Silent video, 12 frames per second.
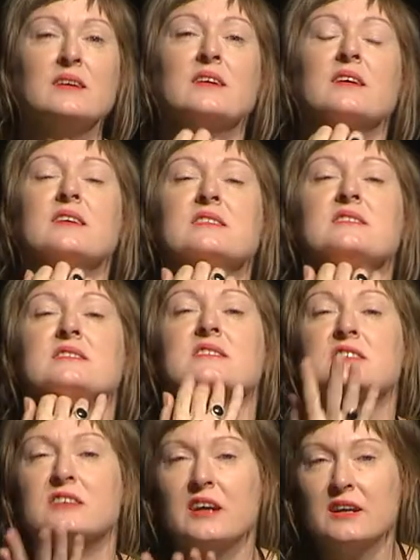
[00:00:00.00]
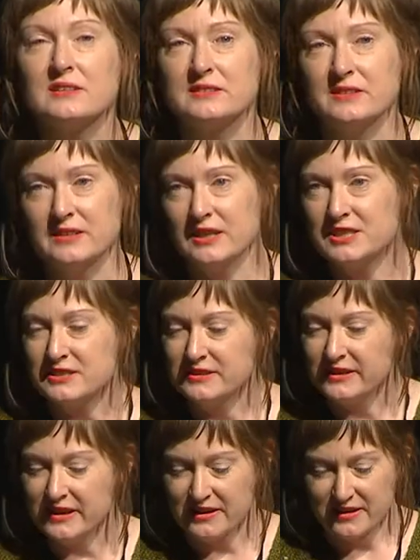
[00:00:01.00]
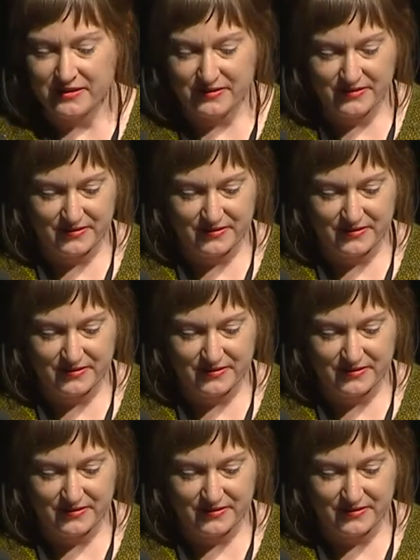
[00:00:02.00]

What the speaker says: And this is disgust in Argentina.